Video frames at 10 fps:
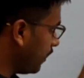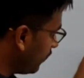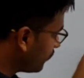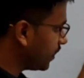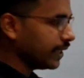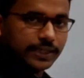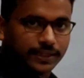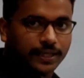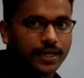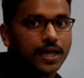epsilon,
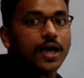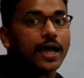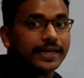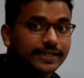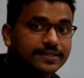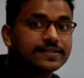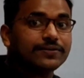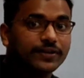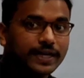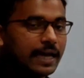and it is
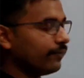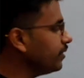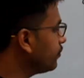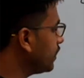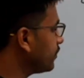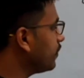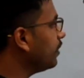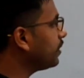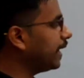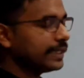even having, so that's why I
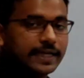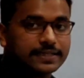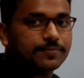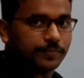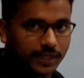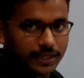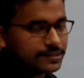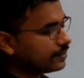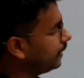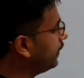am writing as a
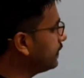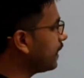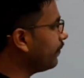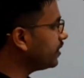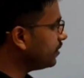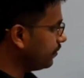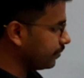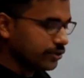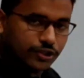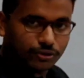plus. It is having
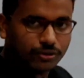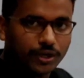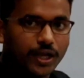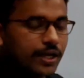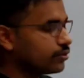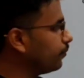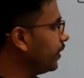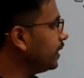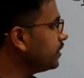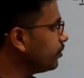0. So
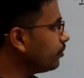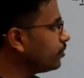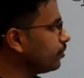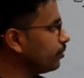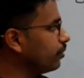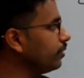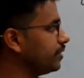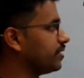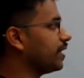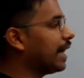when 0 0
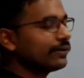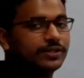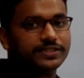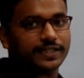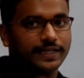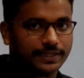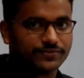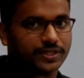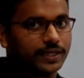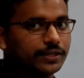star will generate
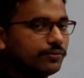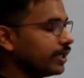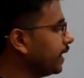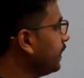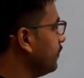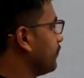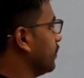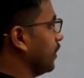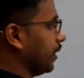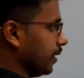epsilon, you will get
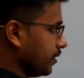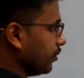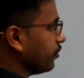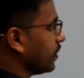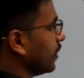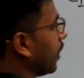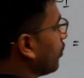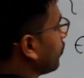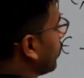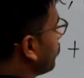0. See
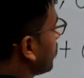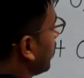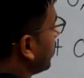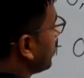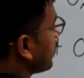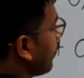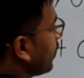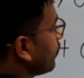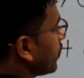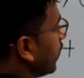how epsilon, it is
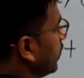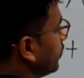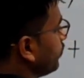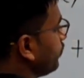having epsilon.